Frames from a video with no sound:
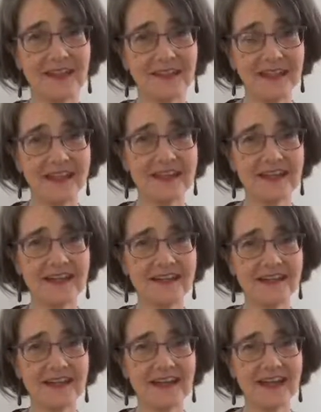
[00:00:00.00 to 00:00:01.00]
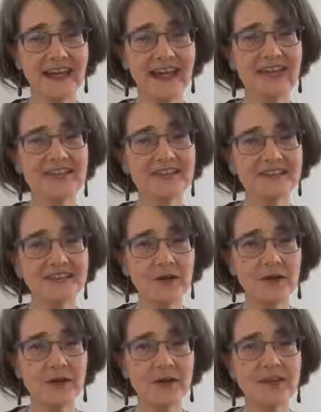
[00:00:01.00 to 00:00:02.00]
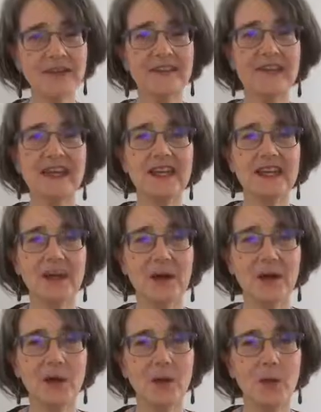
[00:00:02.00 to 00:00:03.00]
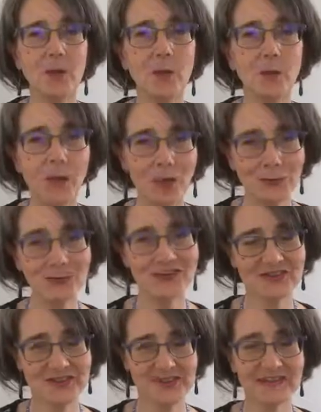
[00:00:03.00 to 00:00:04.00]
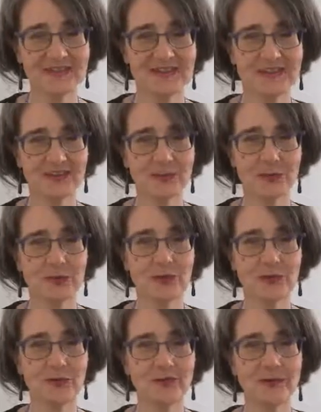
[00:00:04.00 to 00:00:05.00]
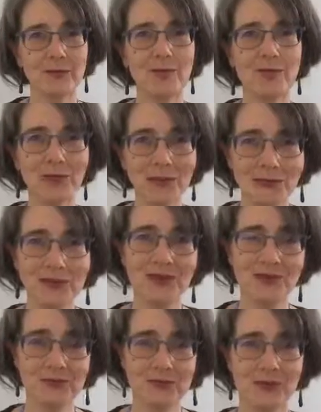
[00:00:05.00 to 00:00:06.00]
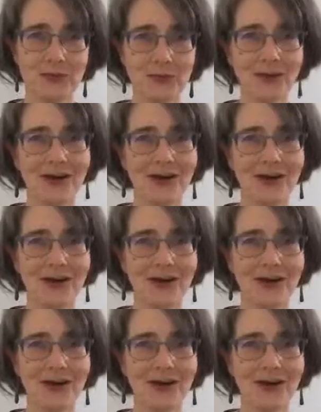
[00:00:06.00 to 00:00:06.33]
then it's not that they won't listen, or they won't do what you